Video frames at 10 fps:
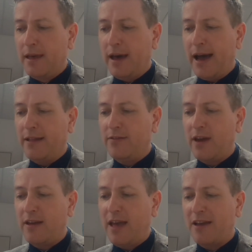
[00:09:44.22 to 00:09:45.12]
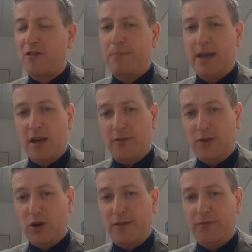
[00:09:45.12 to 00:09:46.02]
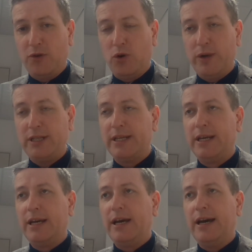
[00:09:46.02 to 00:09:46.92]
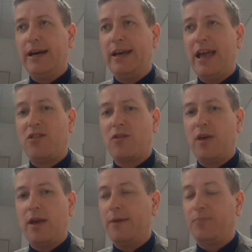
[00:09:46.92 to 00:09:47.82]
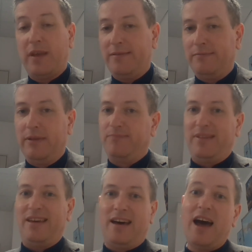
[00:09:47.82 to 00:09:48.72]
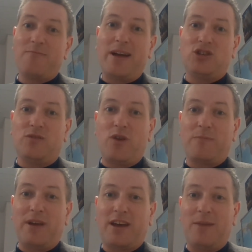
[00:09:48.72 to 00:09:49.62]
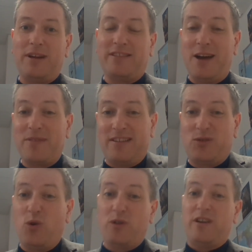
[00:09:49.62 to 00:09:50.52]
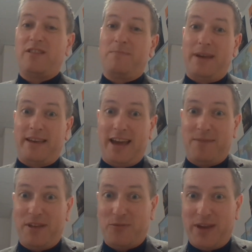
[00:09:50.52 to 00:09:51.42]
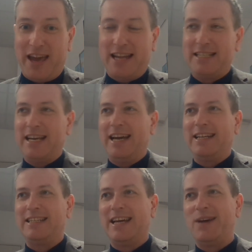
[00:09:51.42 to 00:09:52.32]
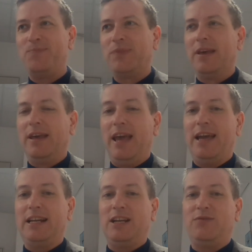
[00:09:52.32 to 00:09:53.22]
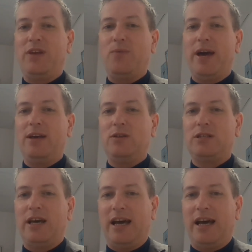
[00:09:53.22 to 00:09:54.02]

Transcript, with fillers: and uh, yeah, speaking of looking forward, uh, it's the uh, I have mentioned rugby a couple of times, and of course it's the big game this weekend. And um, England v Wales.